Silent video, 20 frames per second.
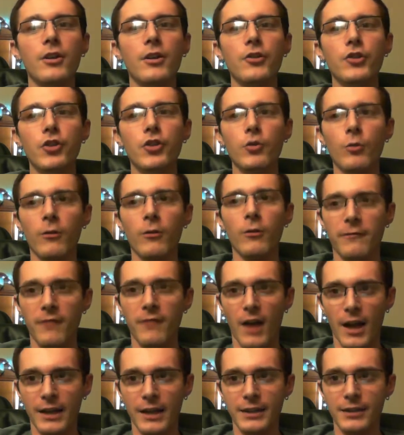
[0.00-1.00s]
You will
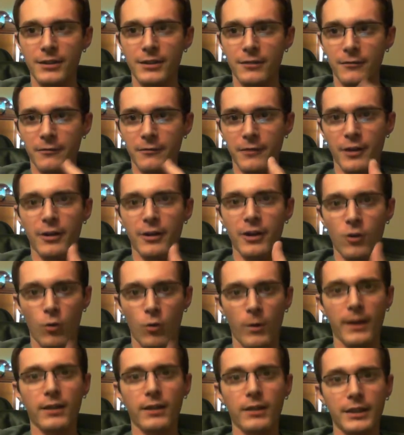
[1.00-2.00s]
find very
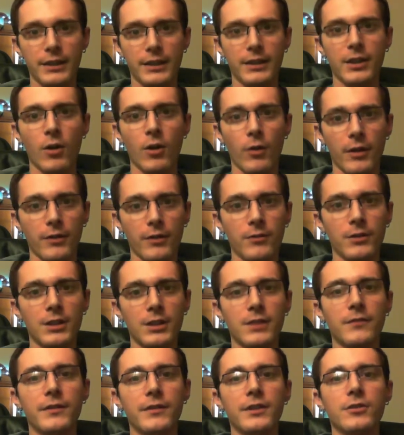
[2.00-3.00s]
quickly going through
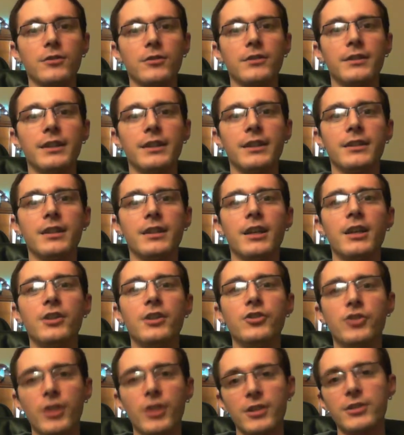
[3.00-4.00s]
this field that
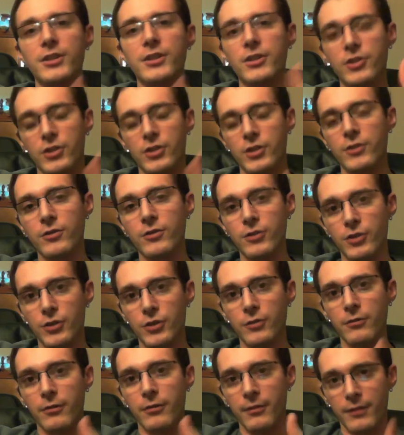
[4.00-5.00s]
just as soon as
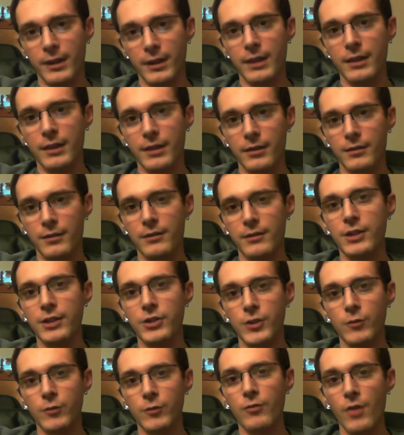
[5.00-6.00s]
you think
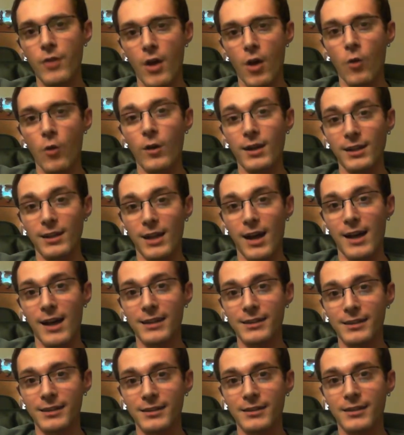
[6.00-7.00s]
that you know a
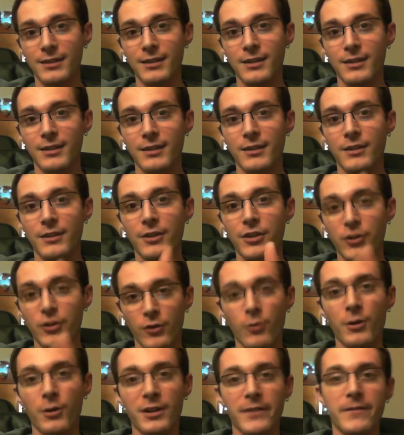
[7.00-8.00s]
lot, you're
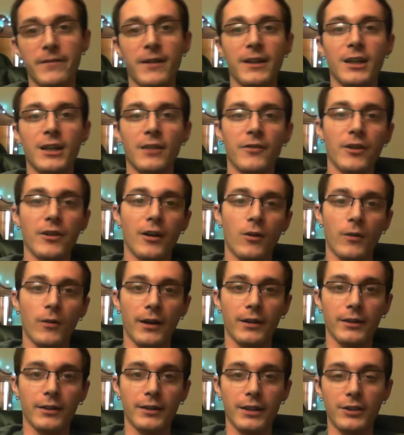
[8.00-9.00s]
going to find out very
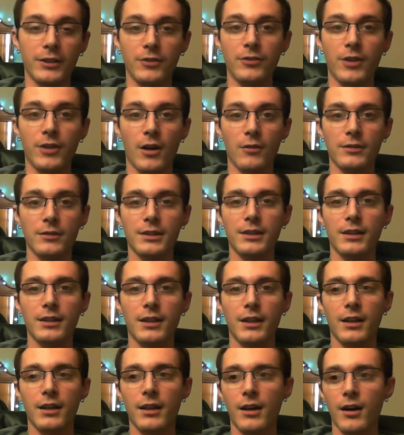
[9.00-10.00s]
quickly that you don't.
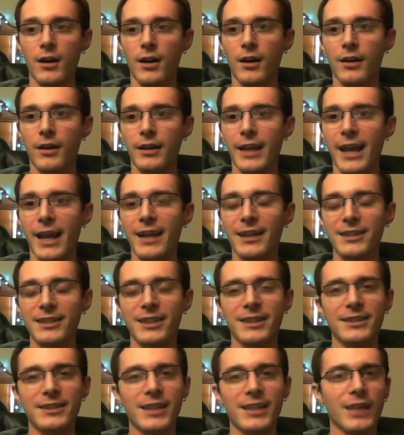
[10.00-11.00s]
And
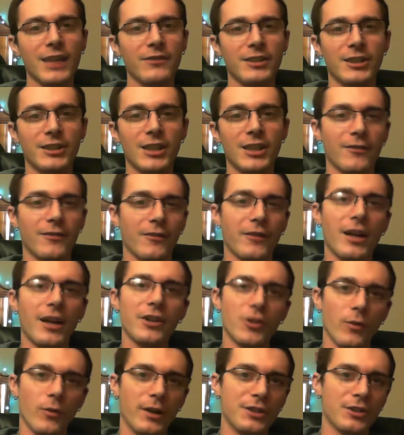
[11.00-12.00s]
it's kind of a
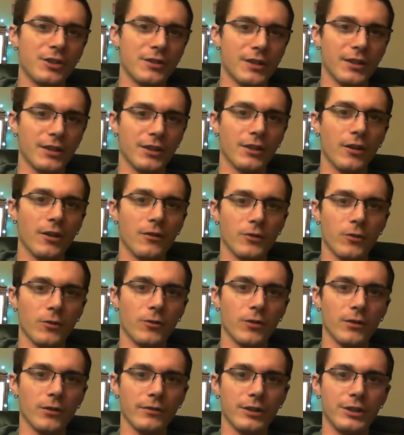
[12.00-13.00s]
self-evaluation thing that goes
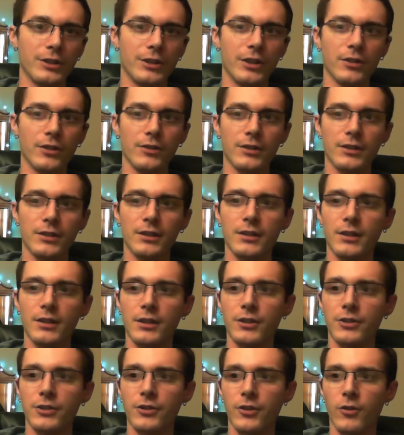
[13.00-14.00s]
on over the years.
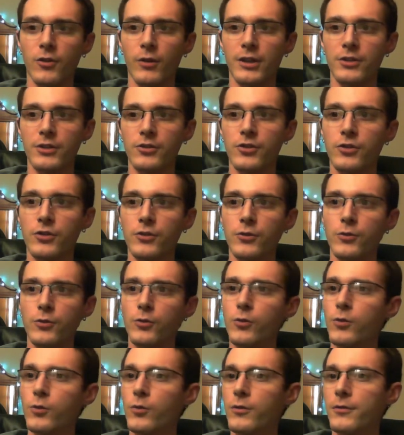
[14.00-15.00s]
You're going
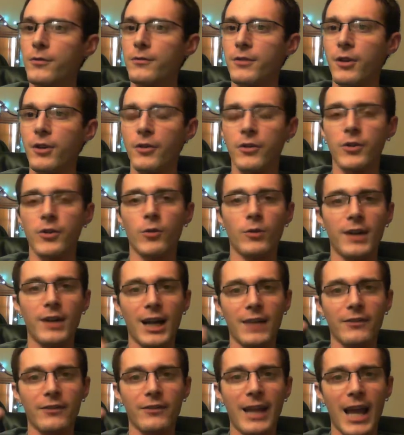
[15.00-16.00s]
to go through
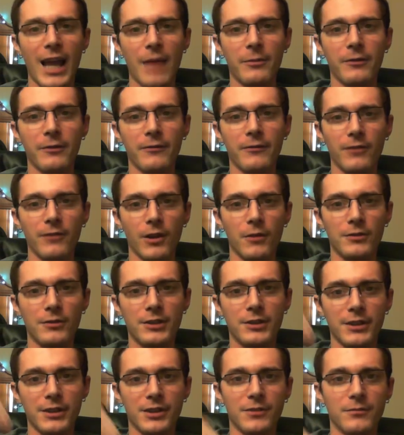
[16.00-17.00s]
kind of an ebb and flow
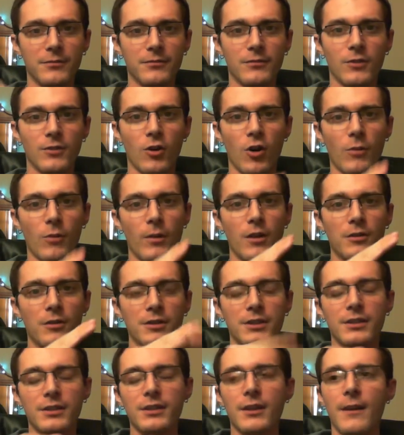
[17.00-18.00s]
system
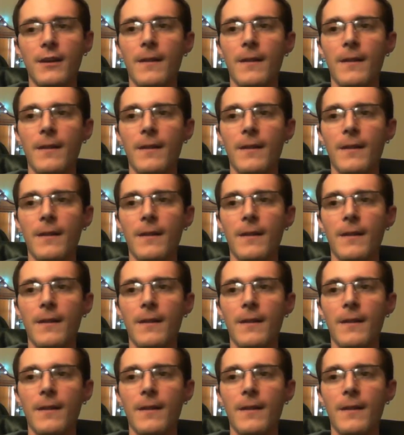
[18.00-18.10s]
almost.